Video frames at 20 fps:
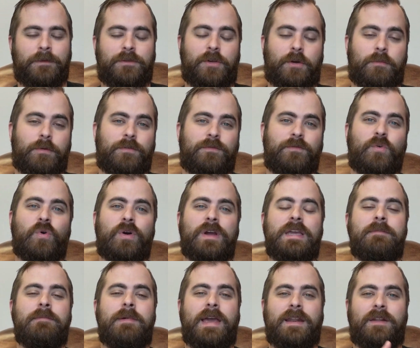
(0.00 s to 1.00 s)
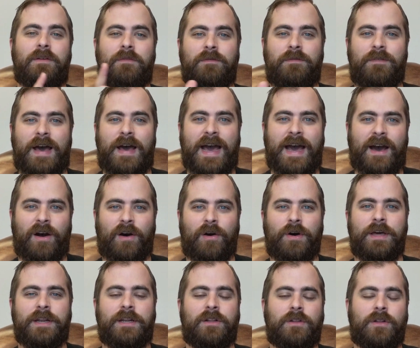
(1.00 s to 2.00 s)
So before he made a
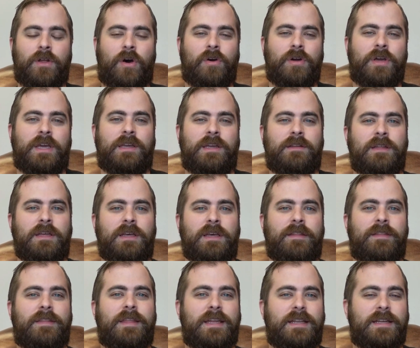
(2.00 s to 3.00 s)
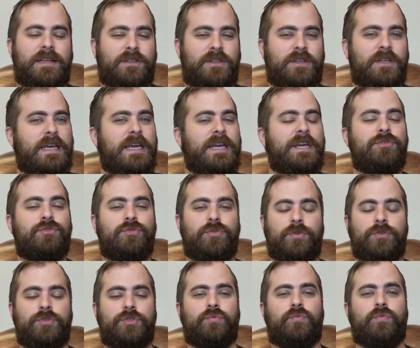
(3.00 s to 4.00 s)
vow and a longing that
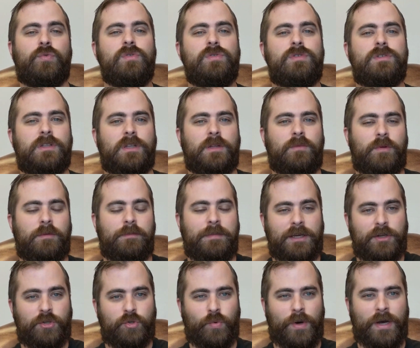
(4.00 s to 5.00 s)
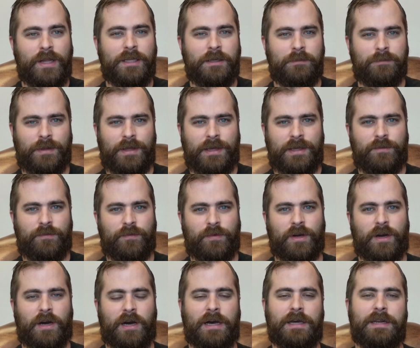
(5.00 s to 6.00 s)
Israel and Jerusalem would be a dwelling place
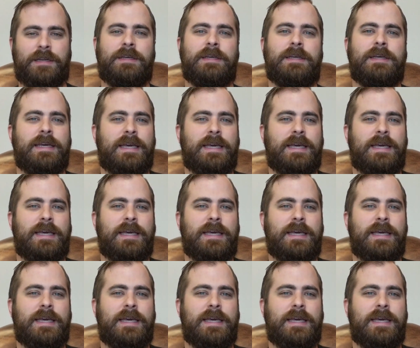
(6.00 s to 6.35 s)
for God,